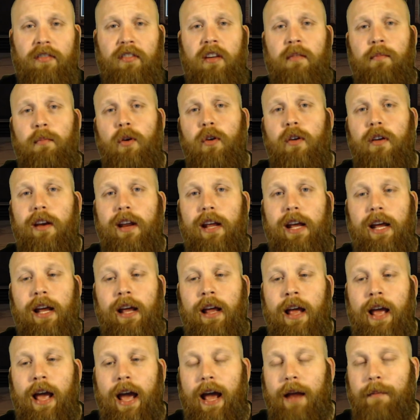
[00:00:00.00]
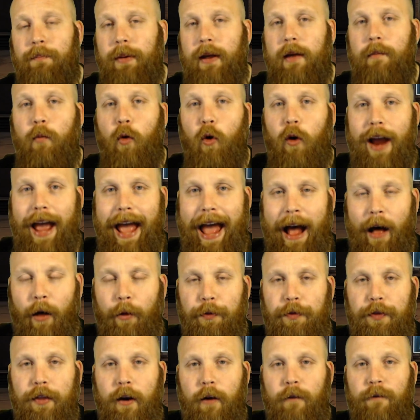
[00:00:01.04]
community and be more
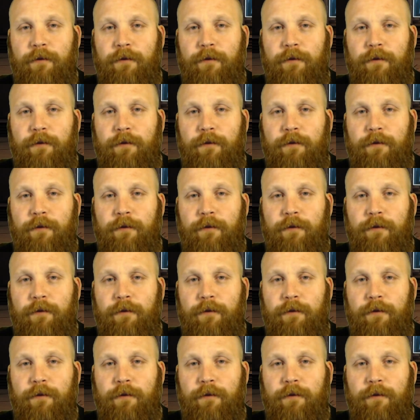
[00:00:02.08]
out there,